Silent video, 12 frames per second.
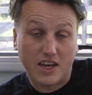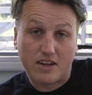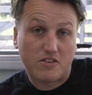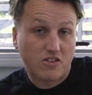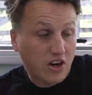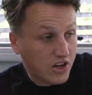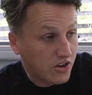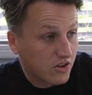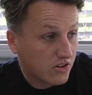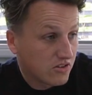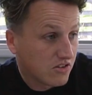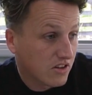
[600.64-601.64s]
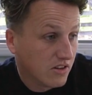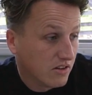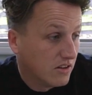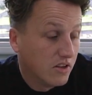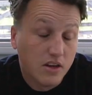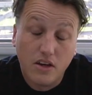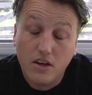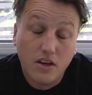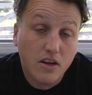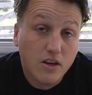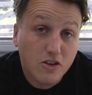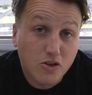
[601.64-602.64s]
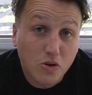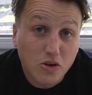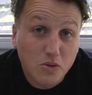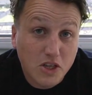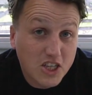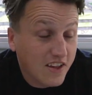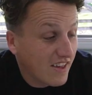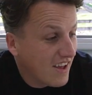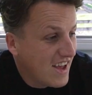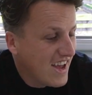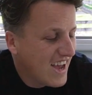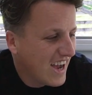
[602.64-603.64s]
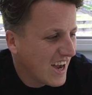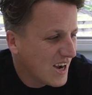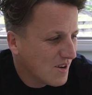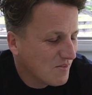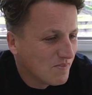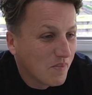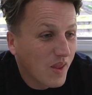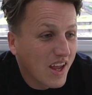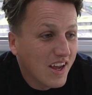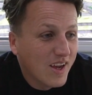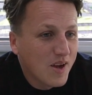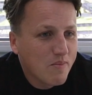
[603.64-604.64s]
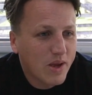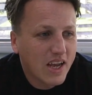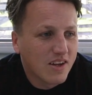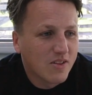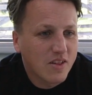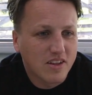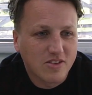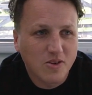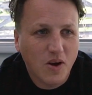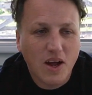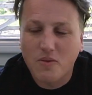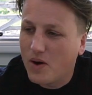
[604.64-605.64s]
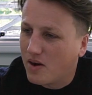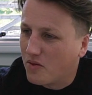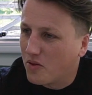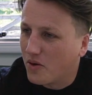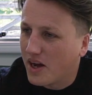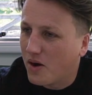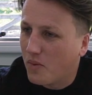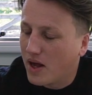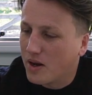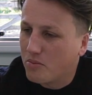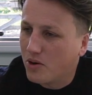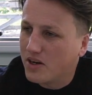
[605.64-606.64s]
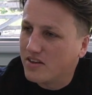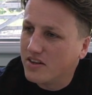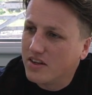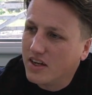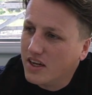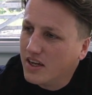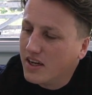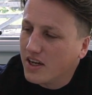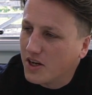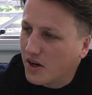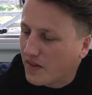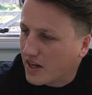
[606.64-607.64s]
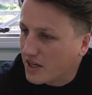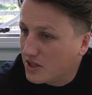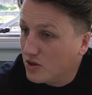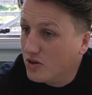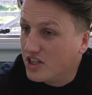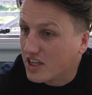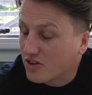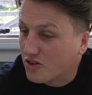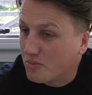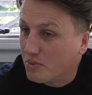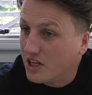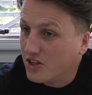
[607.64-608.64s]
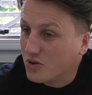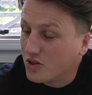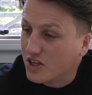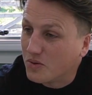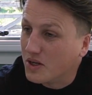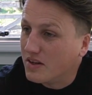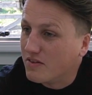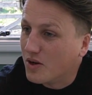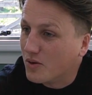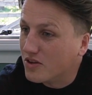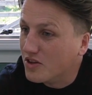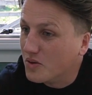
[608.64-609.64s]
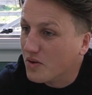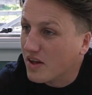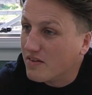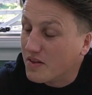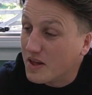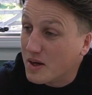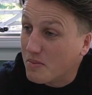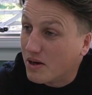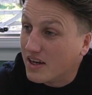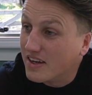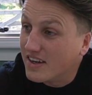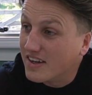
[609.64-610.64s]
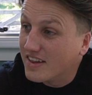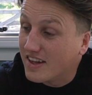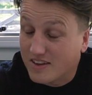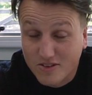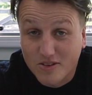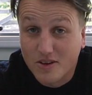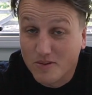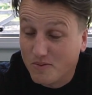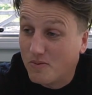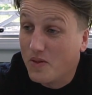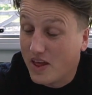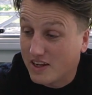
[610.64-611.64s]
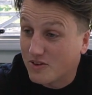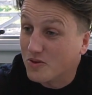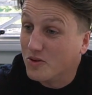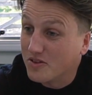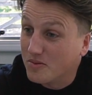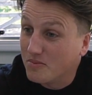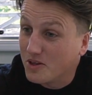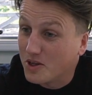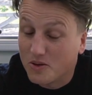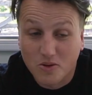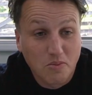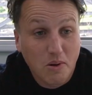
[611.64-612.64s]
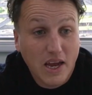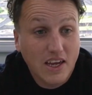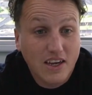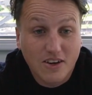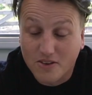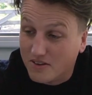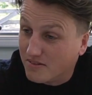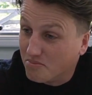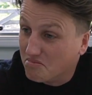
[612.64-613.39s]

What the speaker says: outside, you could still talk to each other. But yeah, it's quite well thought out, well appointed. You got that huge extra bench, which I wouldn't even know what to do with over there, but that's awesome. You could do baking, or